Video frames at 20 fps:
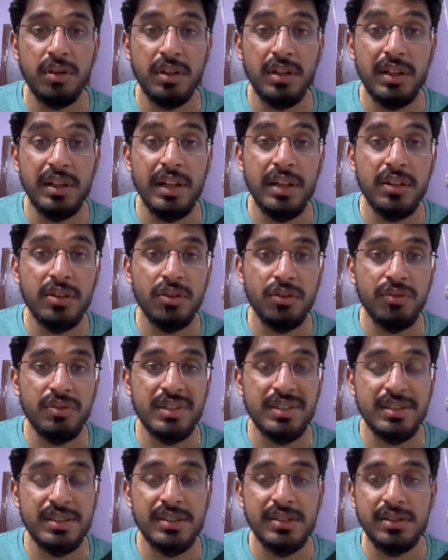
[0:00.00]
length of
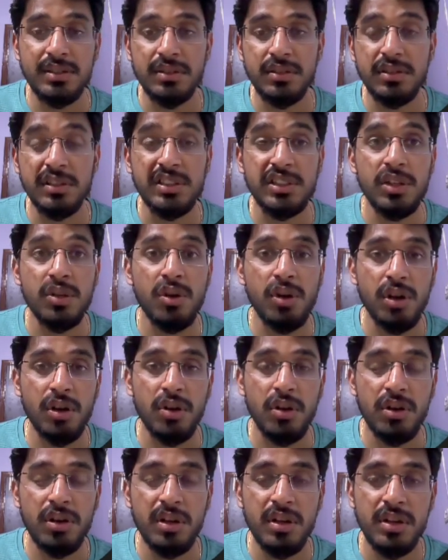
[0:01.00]
this is 0 or
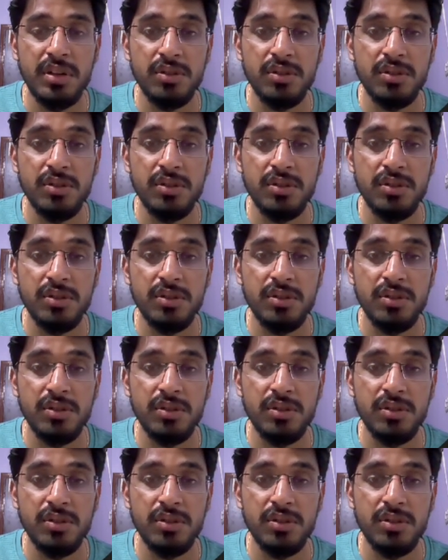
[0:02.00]
not.